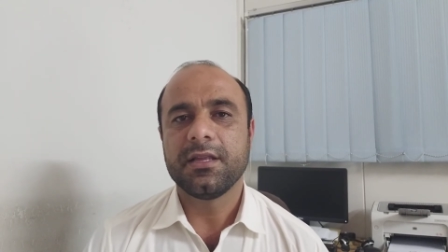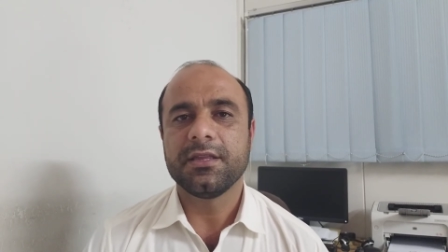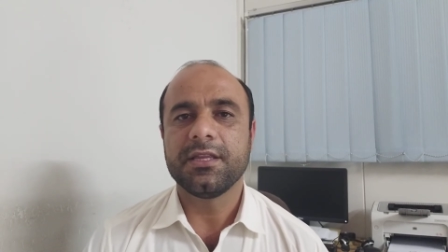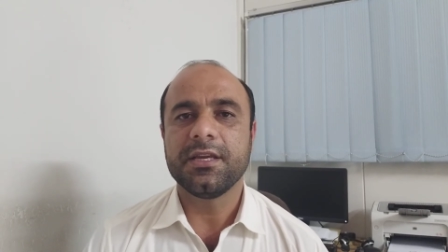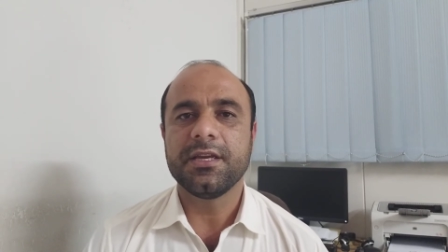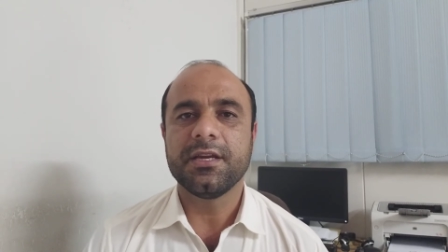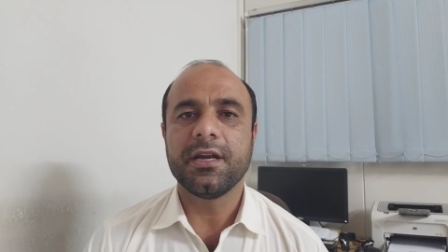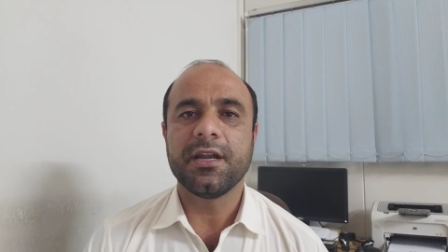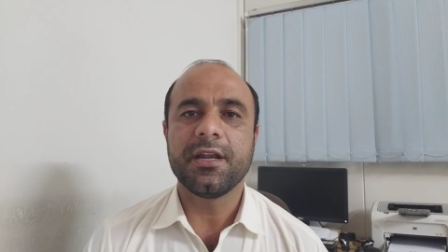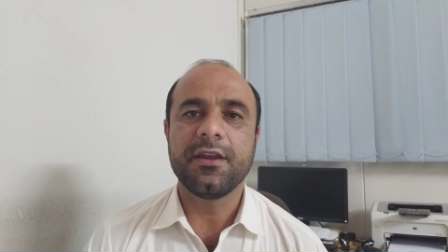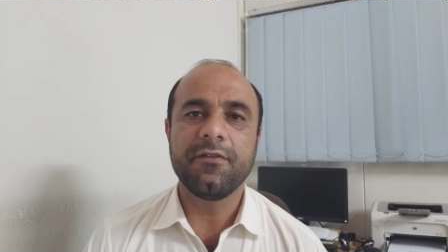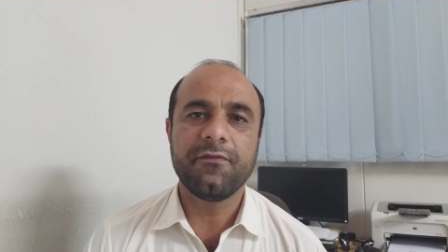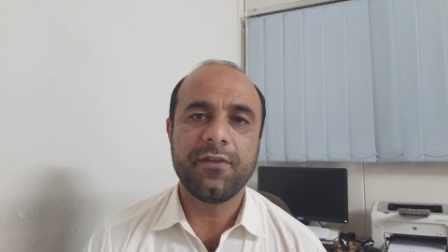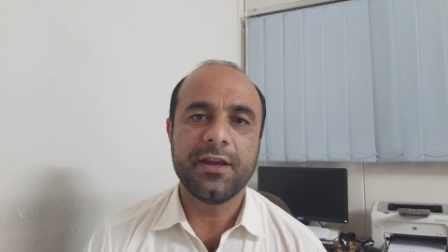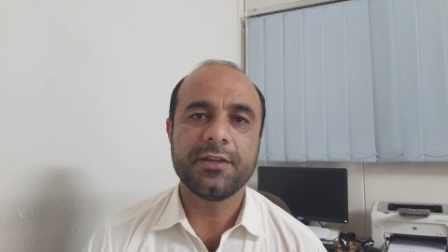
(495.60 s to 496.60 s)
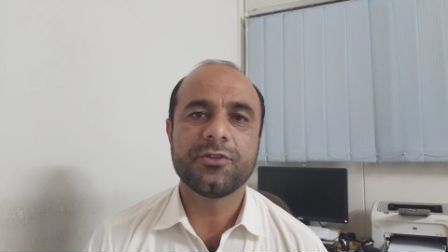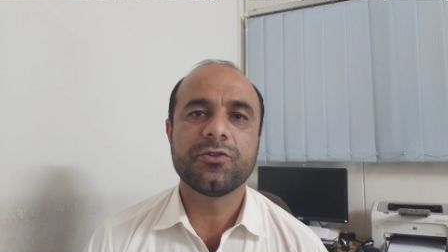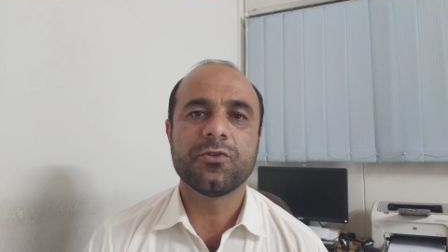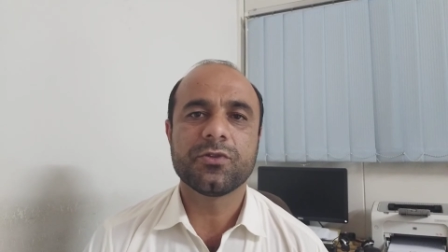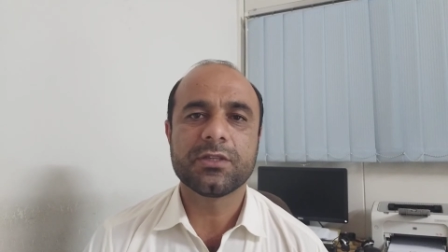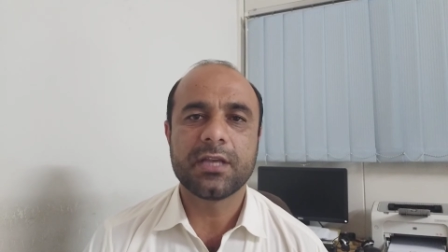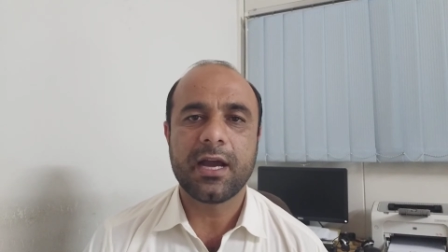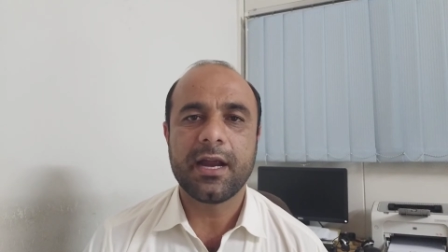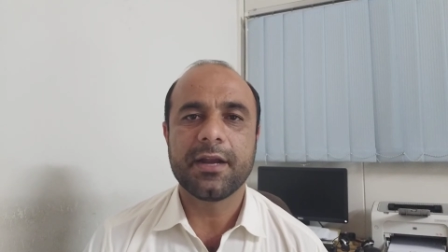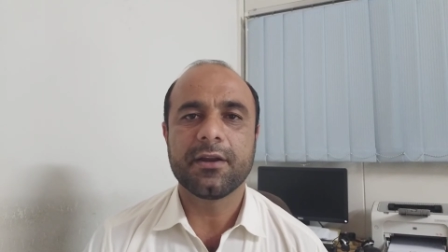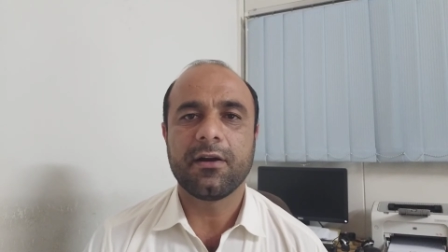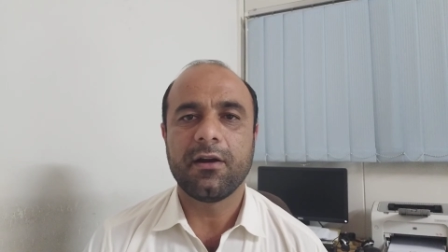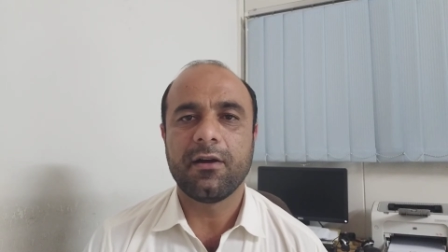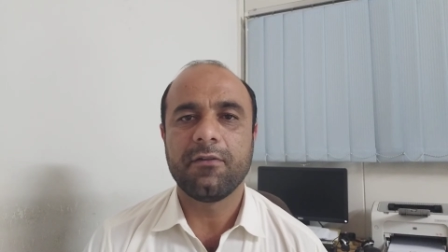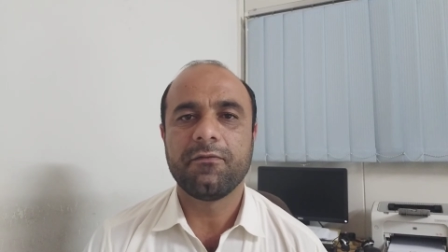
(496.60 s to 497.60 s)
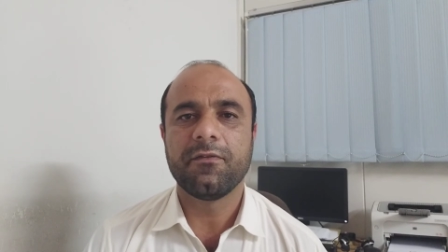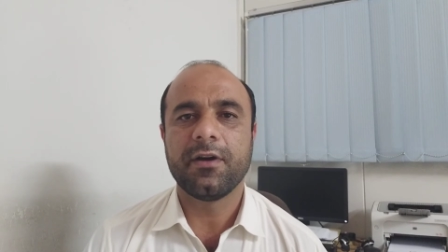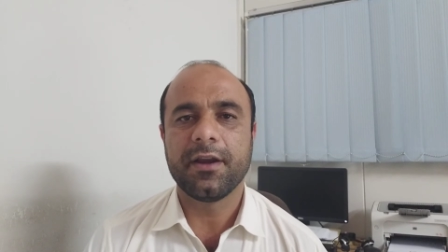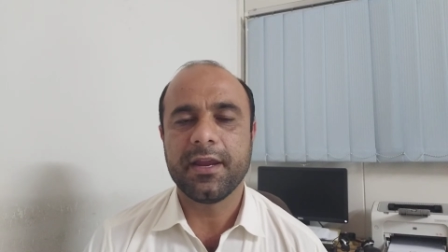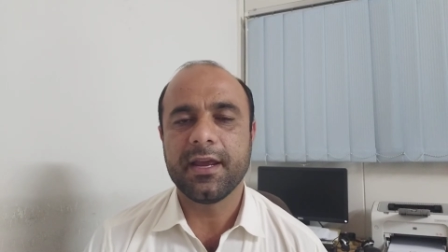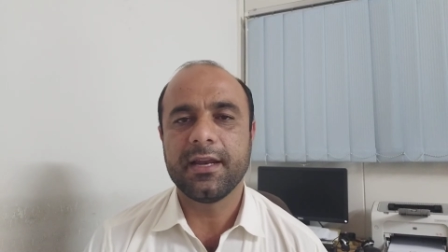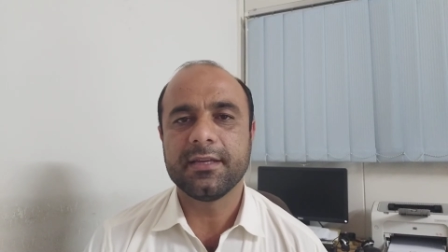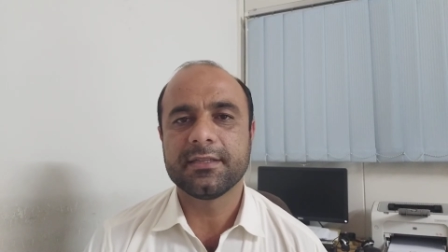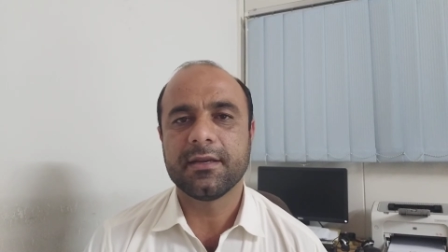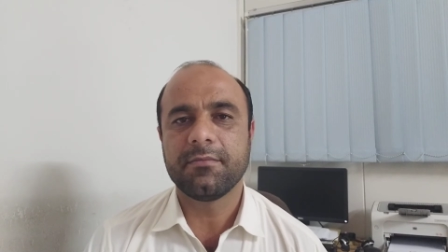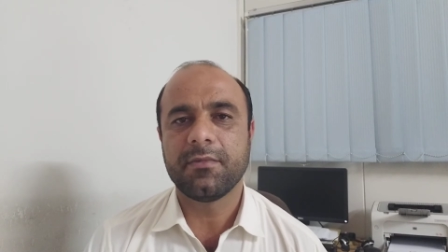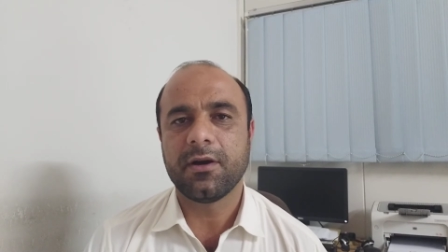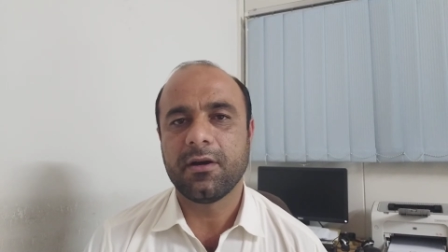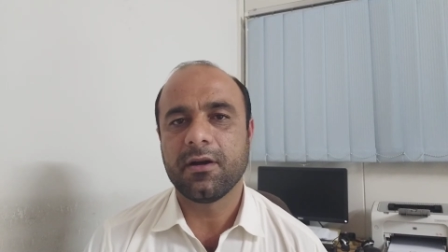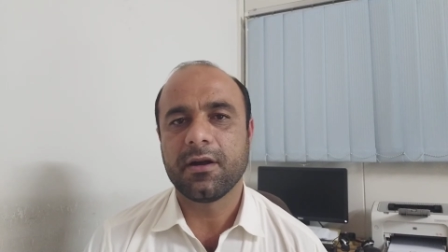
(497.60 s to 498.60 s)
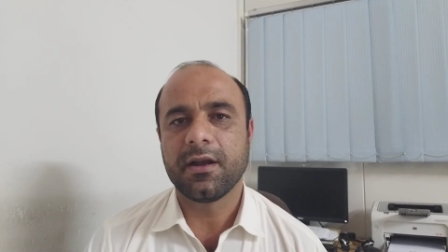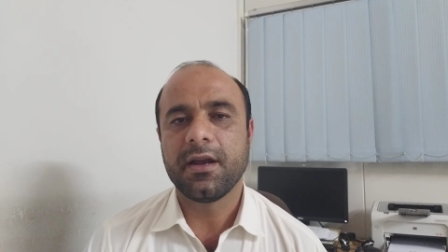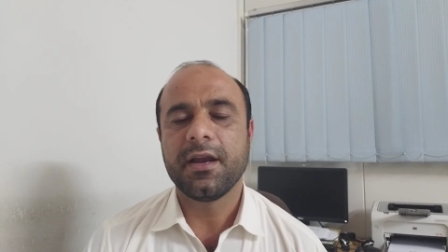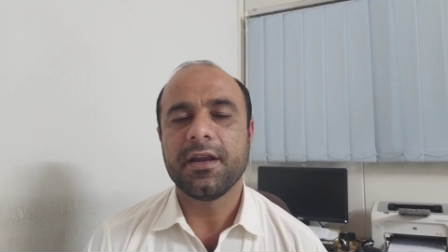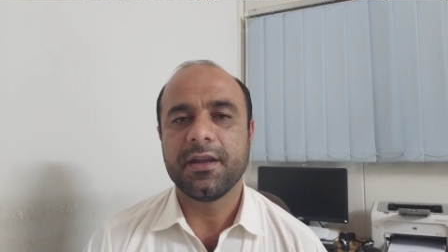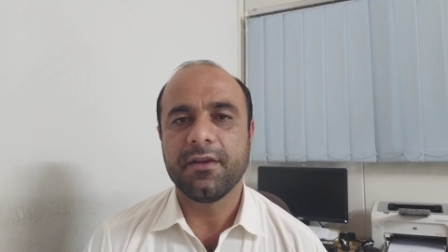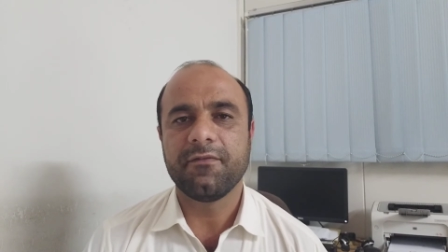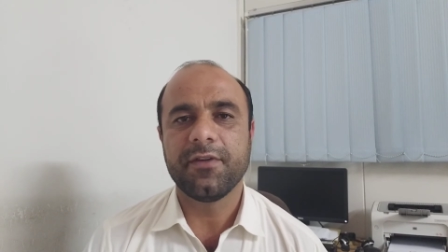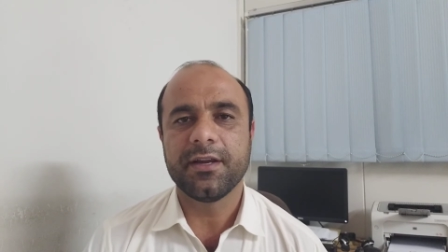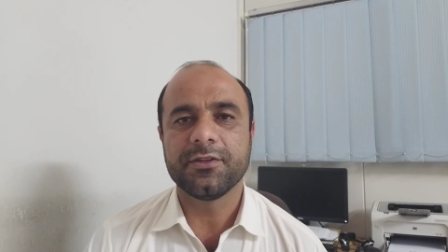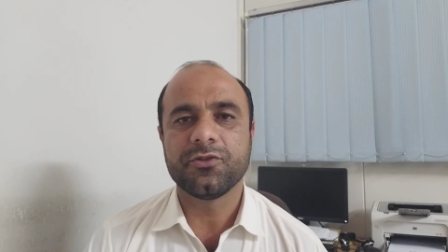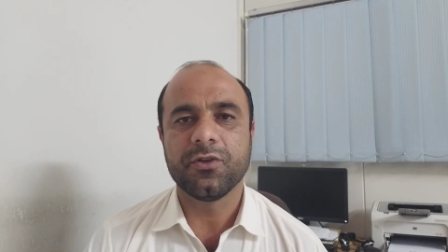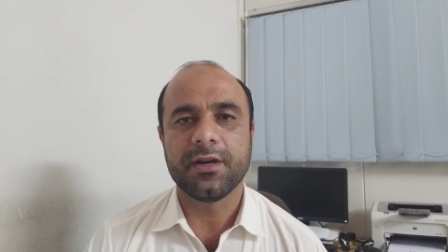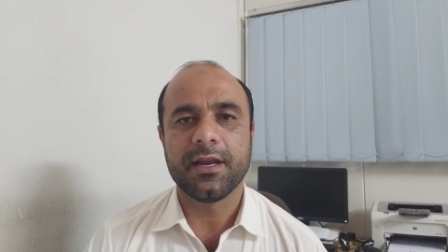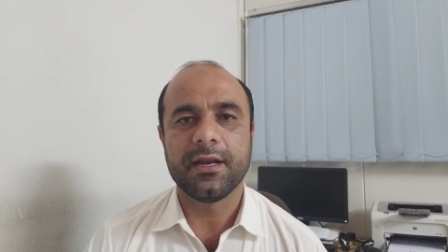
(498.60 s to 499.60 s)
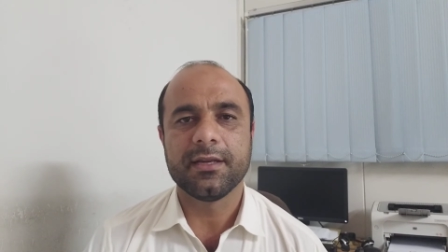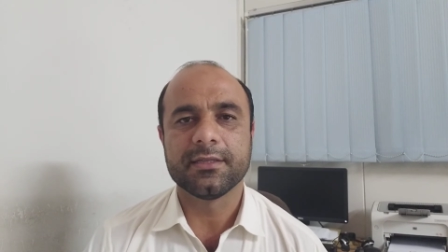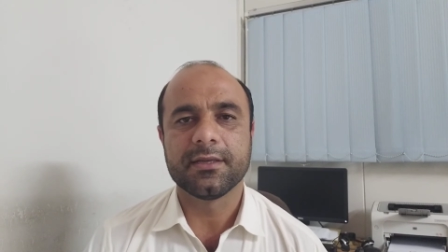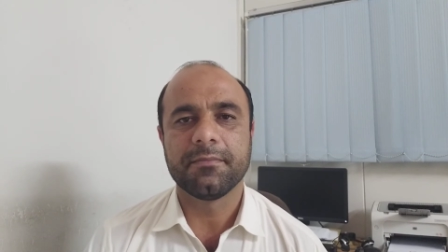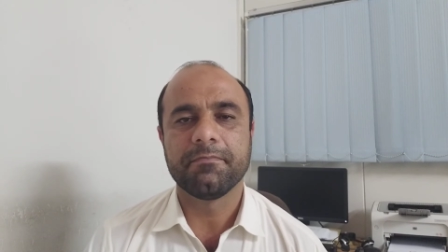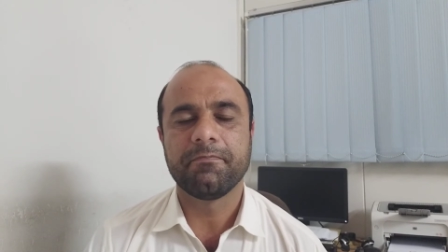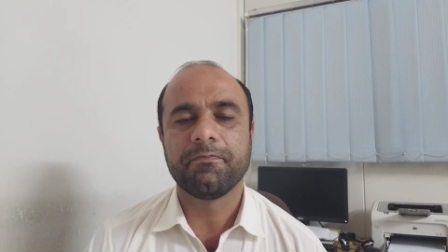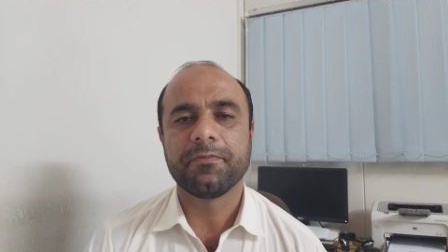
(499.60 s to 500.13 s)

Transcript: the defensive side of realism or defensive realism.